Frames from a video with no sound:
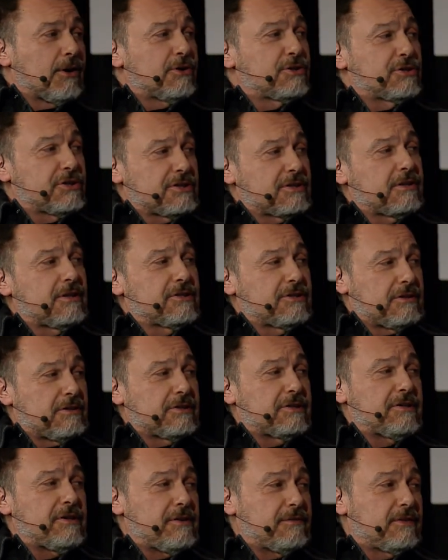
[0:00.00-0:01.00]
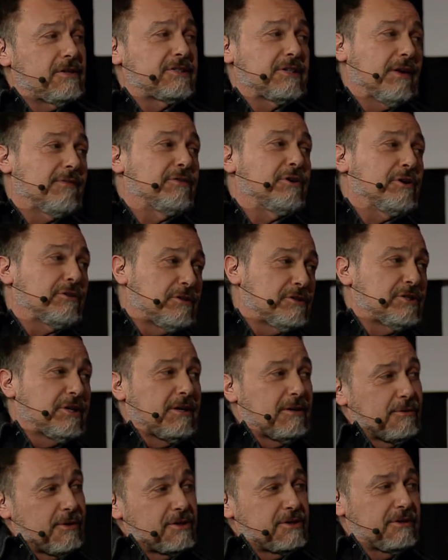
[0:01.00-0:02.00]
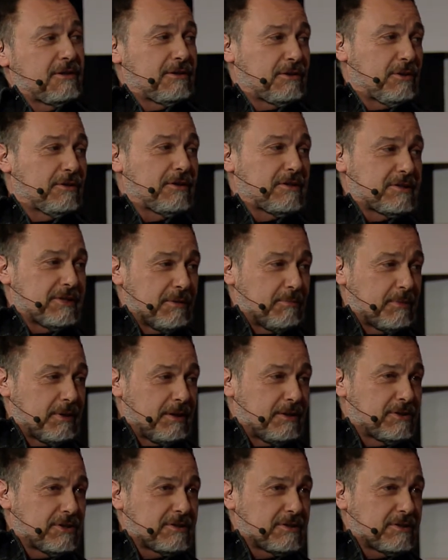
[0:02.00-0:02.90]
just as deceived as every other generation that thought the same thing,